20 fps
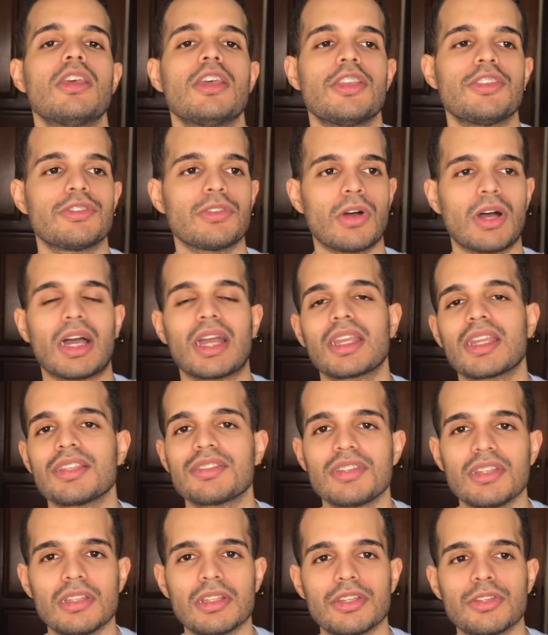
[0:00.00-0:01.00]
So I can
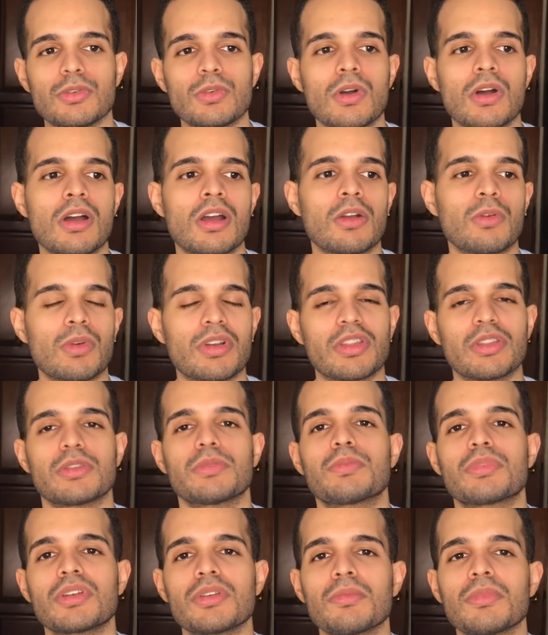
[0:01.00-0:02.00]
see that you are one of the
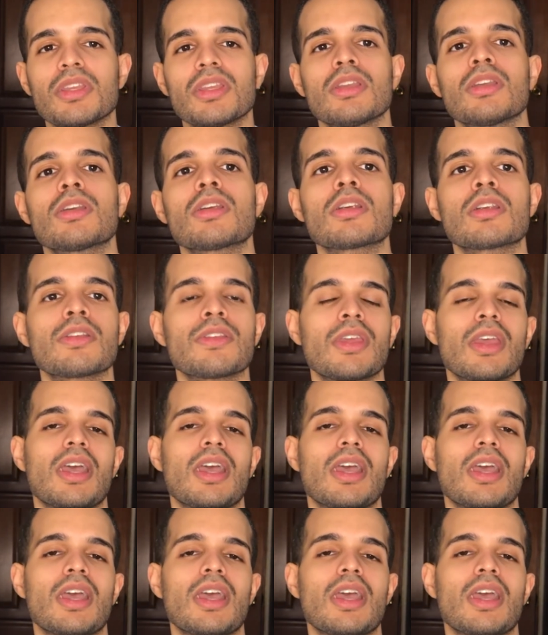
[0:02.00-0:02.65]
premier